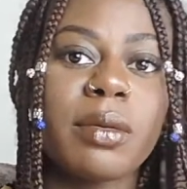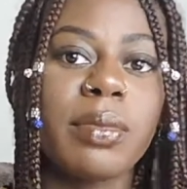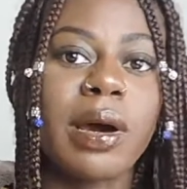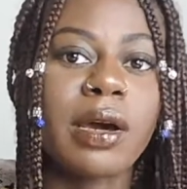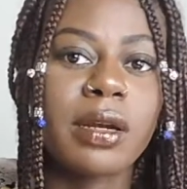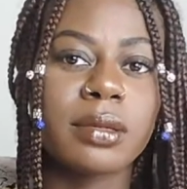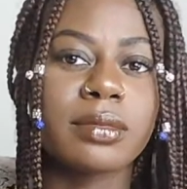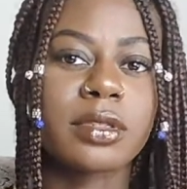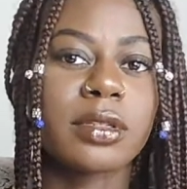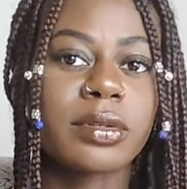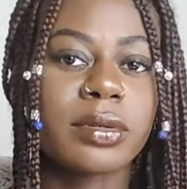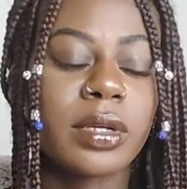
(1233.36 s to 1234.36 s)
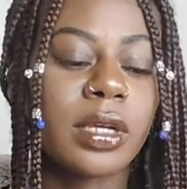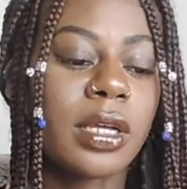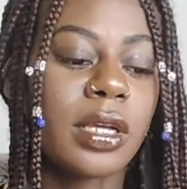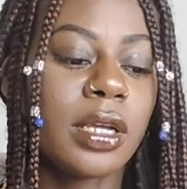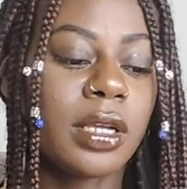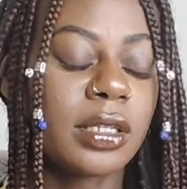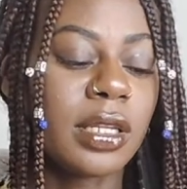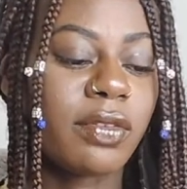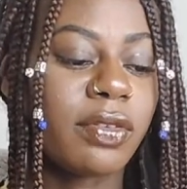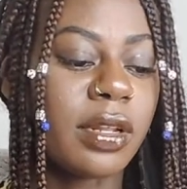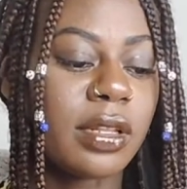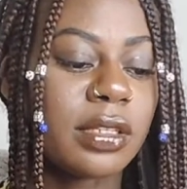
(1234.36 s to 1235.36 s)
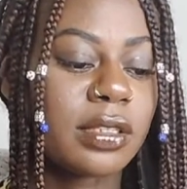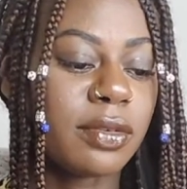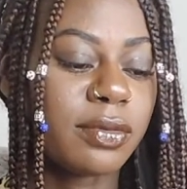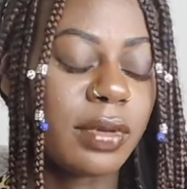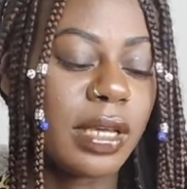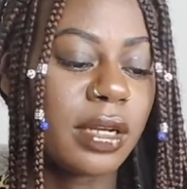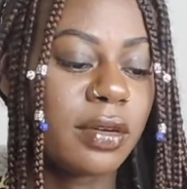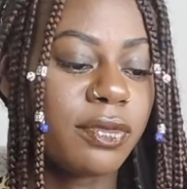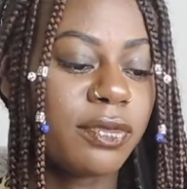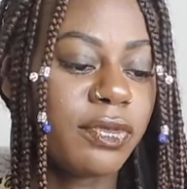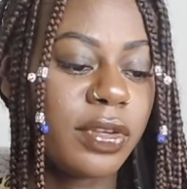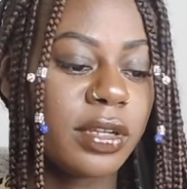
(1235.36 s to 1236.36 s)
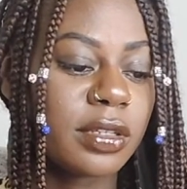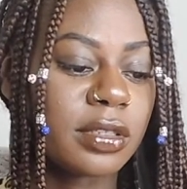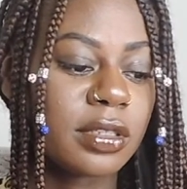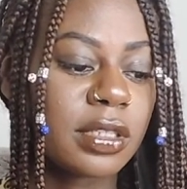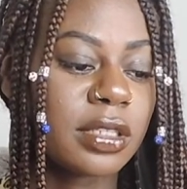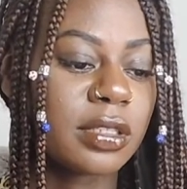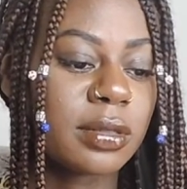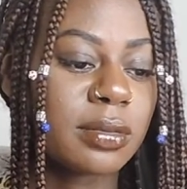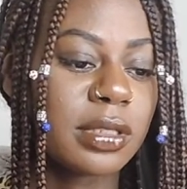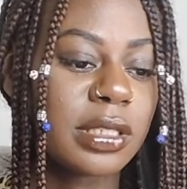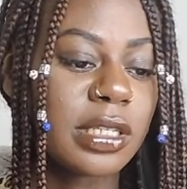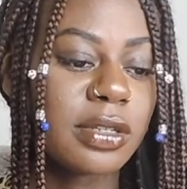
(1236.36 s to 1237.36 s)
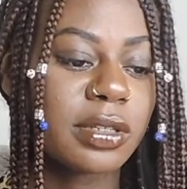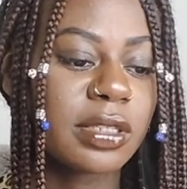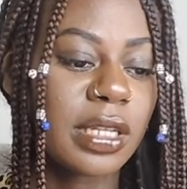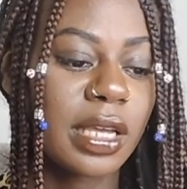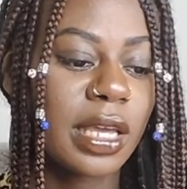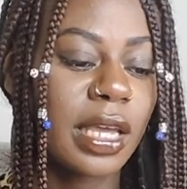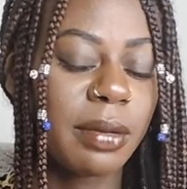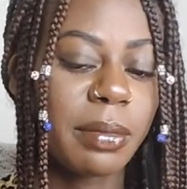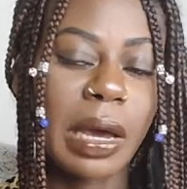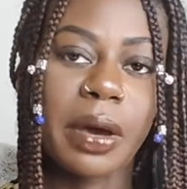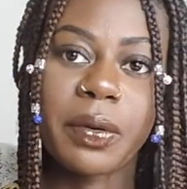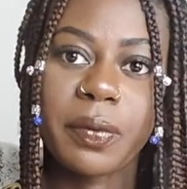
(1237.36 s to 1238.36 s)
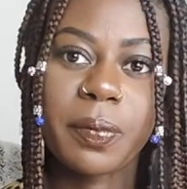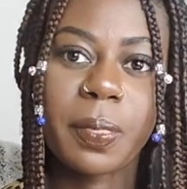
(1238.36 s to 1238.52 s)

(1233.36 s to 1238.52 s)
the bottom, so definitely some hidden fears and some secrets that came out.